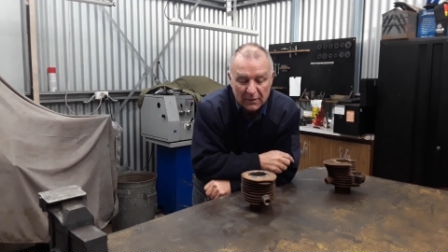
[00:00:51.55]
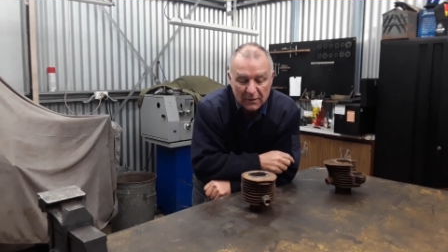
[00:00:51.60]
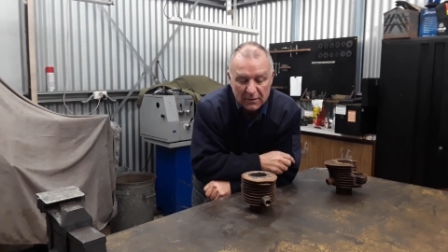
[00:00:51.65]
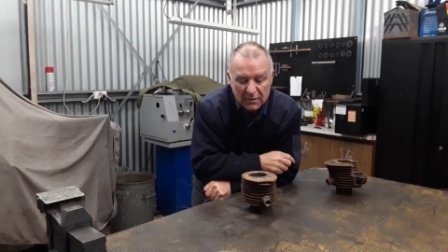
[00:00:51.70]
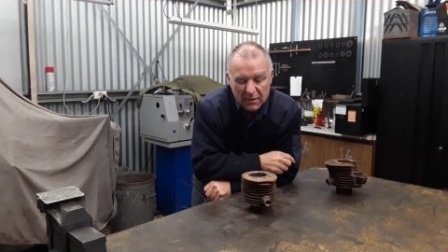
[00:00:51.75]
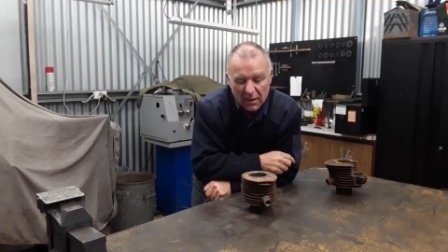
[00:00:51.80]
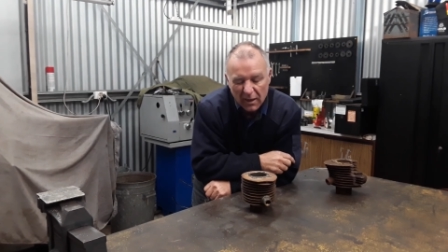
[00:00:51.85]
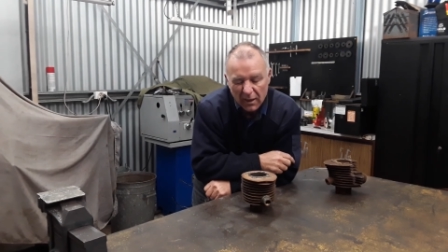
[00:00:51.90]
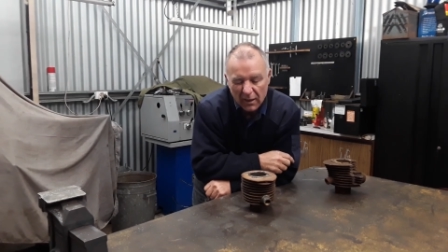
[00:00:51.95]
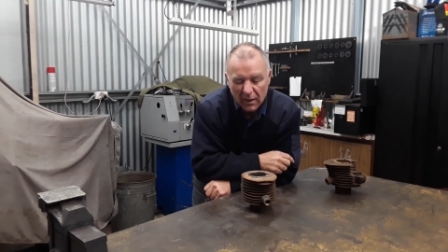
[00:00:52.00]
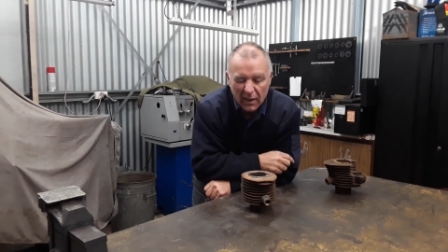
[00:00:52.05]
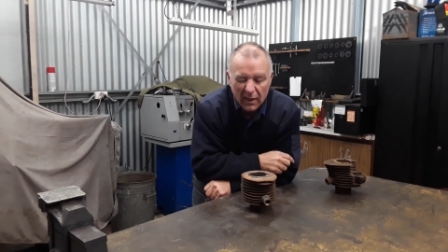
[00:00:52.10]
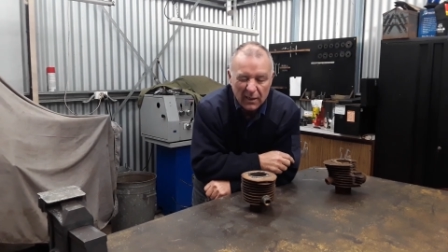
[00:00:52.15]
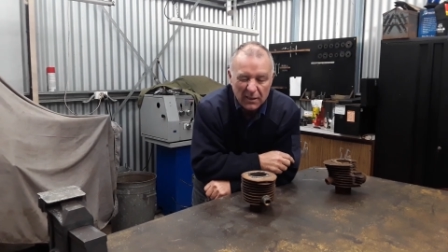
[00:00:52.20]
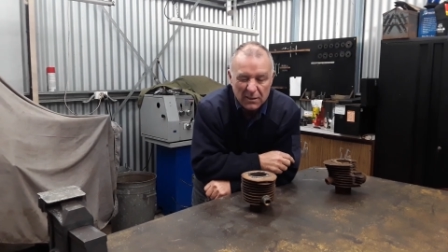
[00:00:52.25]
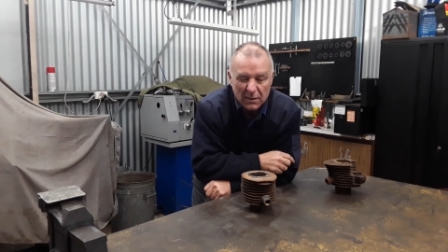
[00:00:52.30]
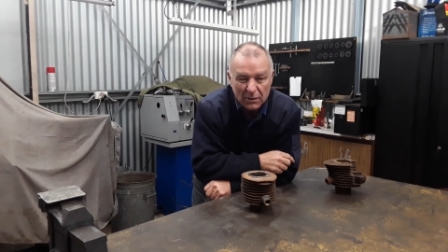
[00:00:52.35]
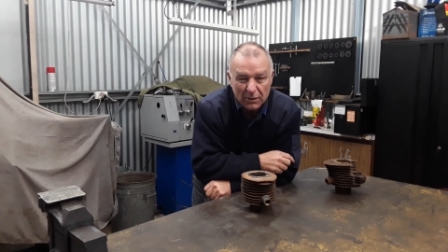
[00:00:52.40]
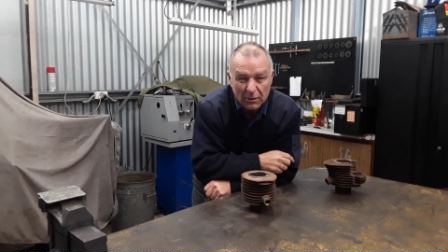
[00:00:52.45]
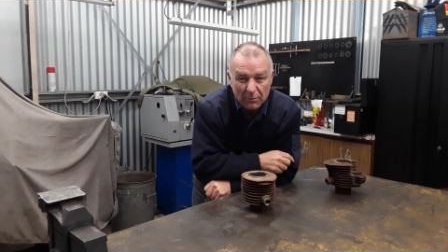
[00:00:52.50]
So and
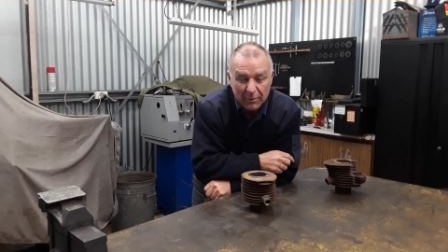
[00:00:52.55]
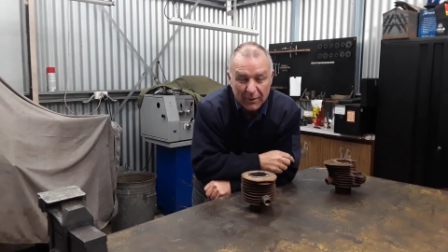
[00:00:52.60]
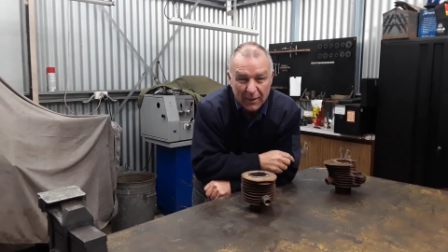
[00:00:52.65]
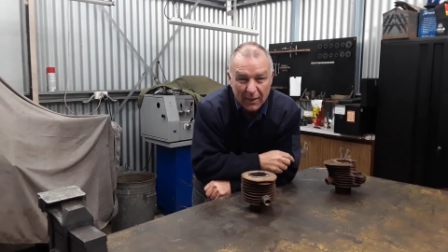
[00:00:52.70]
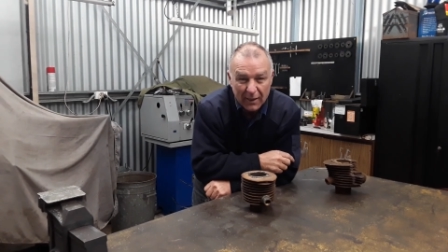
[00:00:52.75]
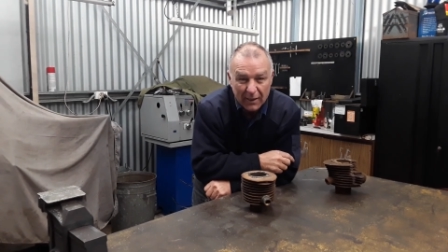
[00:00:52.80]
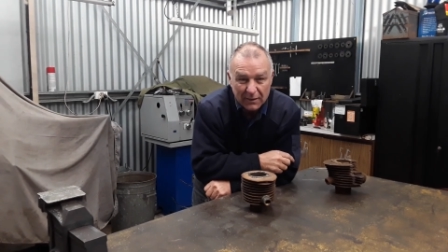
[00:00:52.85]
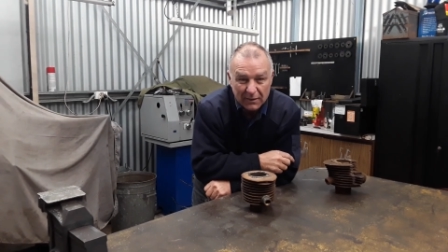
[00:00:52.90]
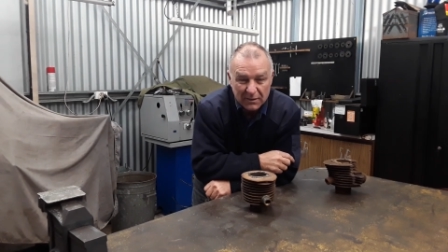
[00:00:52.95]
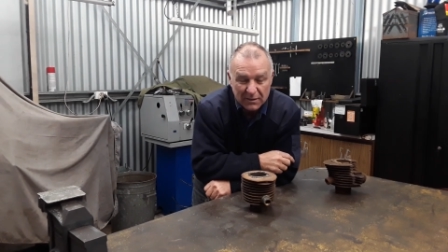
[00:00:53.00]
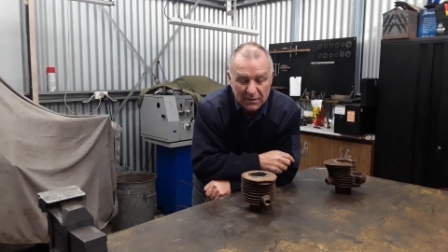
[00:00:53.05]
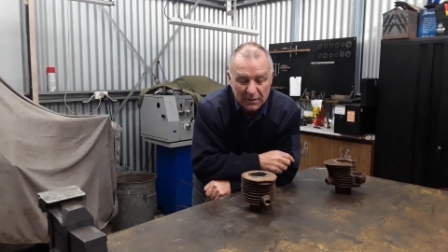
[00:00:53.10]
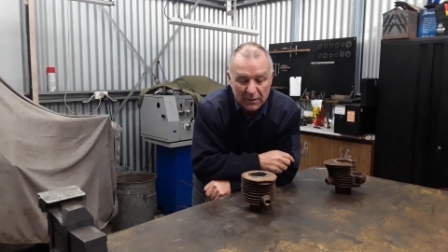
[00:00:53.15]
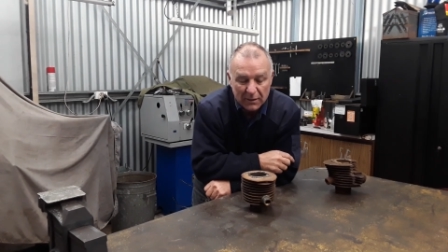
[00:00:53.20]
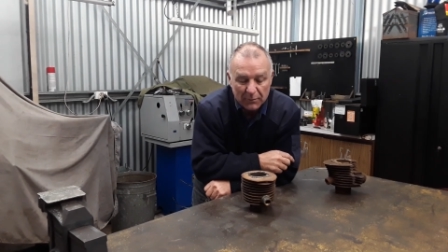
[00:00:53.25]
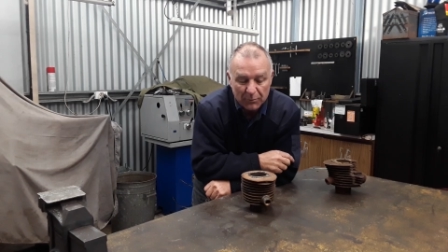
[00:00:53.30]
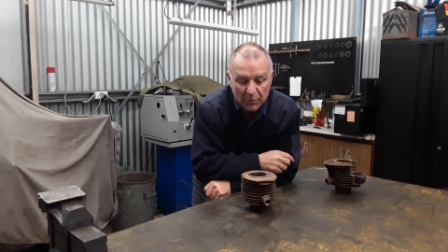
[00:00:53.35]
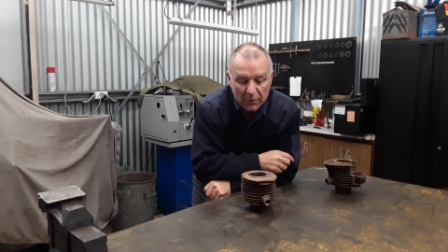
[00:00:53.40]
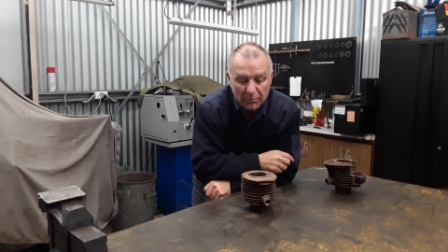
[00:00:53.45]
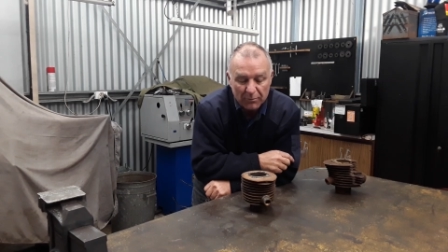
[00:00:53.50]
it's a little bit hard to
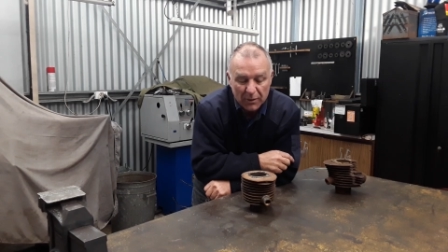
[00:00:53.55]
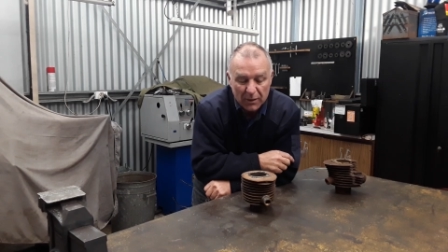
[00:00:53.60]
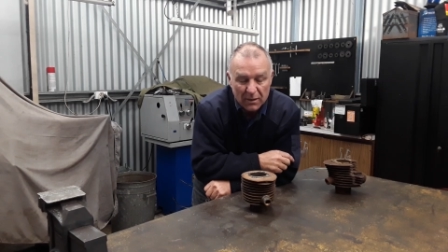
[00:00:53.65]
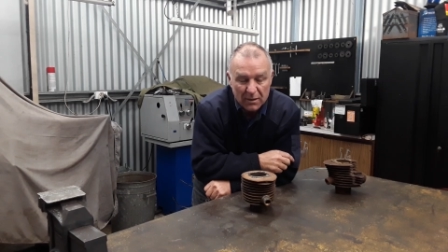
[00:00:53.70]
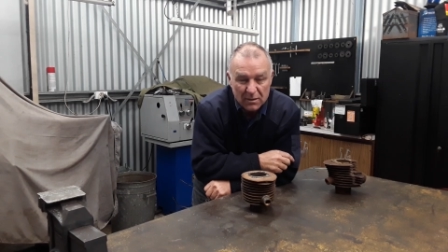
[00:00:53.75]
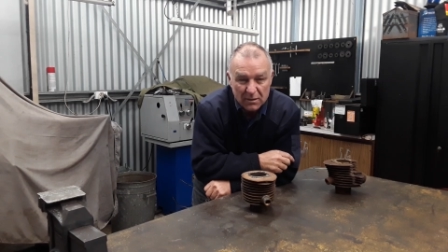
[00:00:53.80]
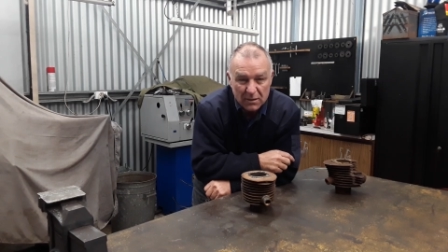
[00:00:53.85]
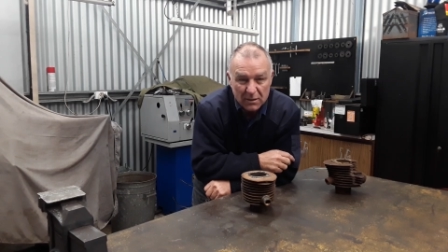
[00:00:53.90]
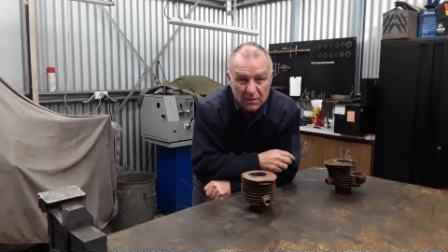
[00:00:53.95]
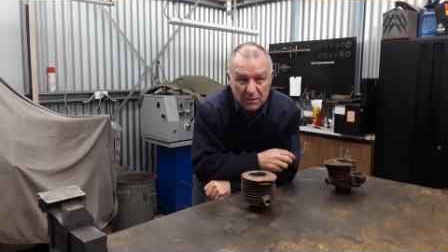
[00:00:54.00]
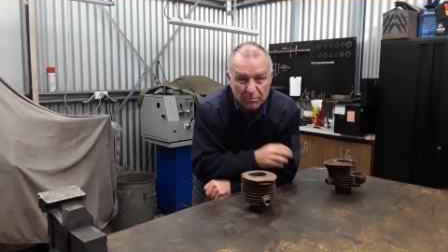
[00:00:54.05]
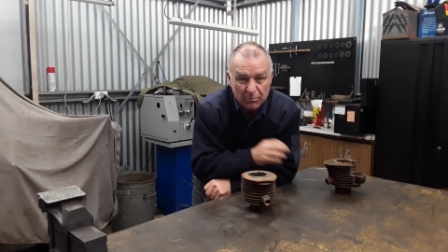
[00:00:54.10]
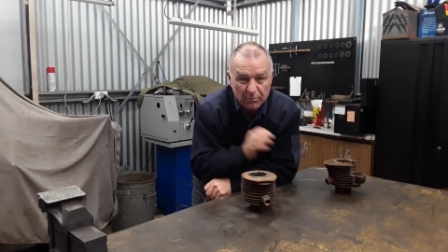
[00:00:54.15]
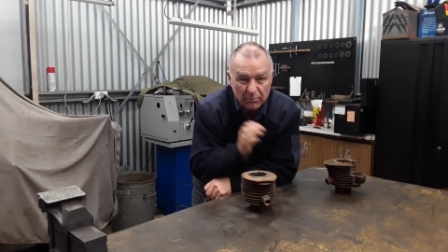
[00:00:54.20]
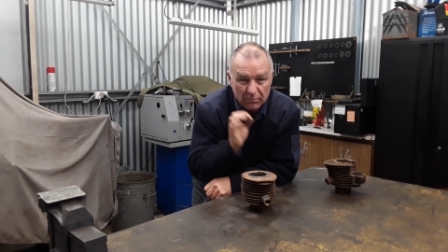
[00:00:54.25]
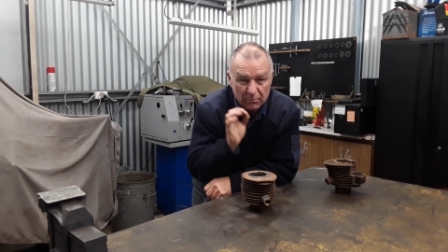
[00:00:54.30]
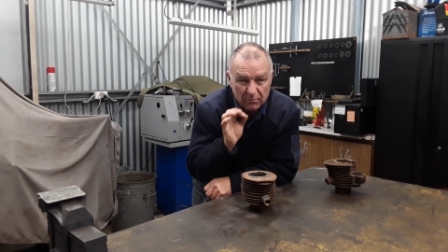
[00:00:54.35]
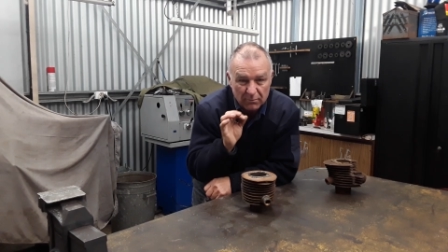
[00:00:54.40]
see, but because this